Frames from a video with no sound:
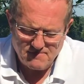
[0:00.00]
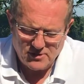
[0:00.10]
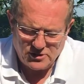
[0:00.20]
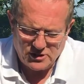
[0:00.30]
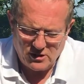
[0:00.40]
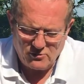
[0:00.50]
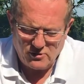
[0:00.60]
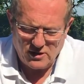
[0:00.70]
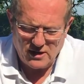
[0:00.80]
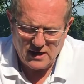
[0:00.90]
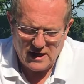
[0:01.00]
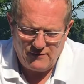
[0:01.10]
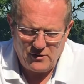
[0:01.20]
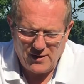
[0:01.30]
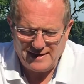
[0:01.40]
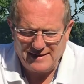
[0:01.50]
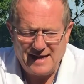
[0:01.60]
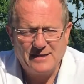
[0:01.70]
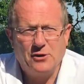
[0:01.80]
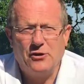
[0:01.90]
So if you added
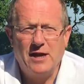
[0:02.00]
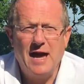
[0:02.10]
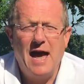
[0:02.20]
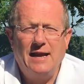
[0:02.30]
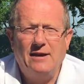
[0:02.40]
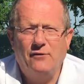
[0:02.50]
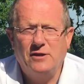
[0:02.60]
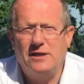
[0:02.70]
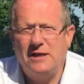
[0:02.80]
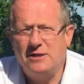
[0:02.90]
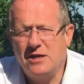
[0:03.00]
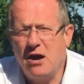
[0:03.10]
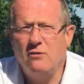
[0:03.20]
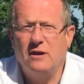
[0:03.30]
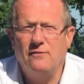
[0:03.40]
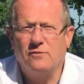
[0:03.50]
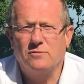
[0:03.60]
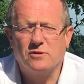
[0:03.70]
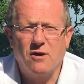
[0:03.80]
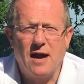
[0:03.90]
that on again, if I did it totally from
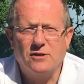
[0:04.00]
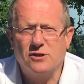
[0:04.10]
scratch,